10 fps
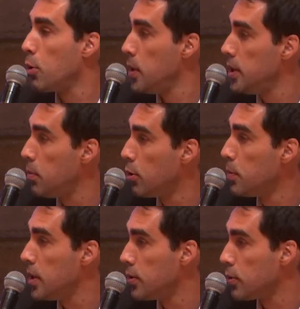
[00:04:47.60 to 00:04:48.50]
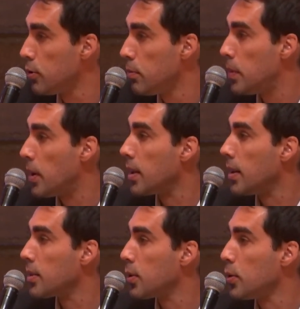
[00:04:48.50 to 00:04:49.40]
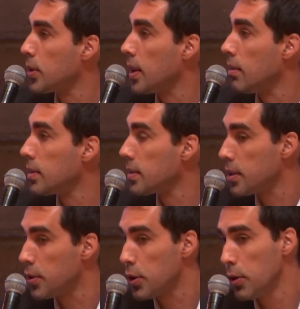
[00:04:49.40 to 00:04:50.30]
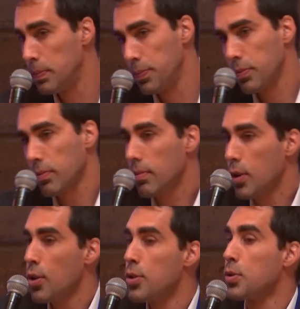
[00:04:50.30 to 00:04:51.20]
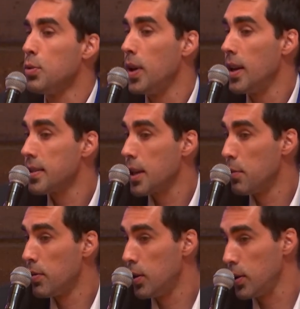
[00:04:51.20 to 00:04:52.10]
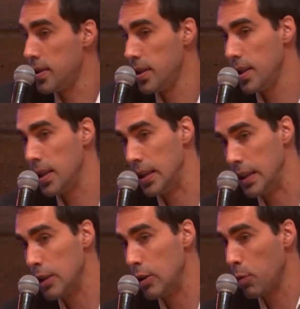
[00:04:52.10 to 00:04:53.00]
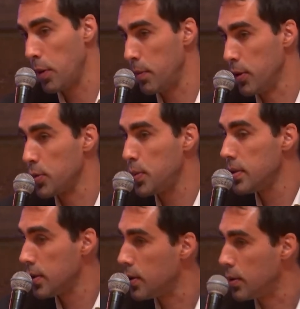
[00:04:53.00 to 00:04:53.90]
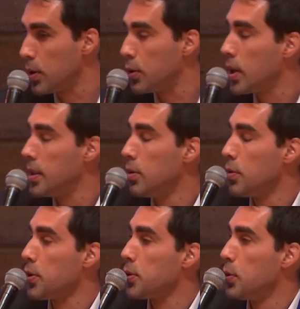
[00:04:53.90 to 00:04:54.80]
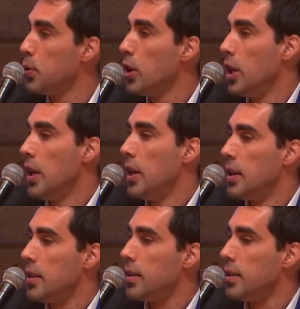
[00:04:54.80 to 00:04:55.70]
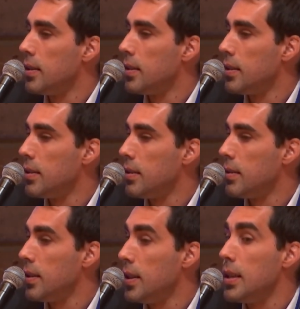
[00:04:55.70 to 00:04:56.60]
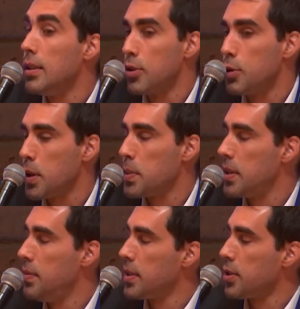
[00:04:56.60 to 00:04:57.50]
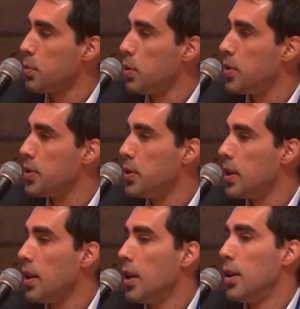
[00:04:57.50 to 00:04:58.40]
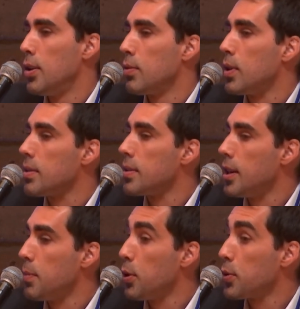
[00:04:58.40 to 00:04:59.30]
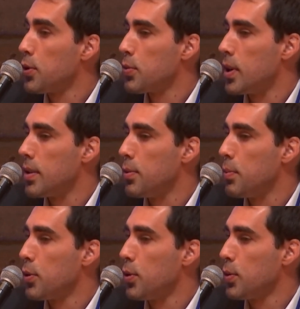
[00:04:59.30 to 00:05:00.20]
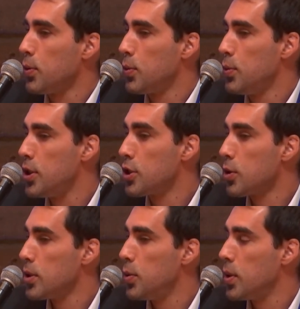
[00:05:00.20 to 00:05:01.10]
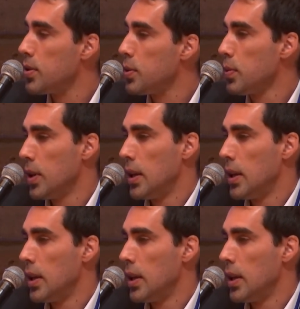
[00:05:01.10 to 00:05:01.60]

obtain certifications through PIX, which is sometimes the first ever diplomas that they ever get, and so they feel very valued, and they have more confidence, and they are more willing to really enter the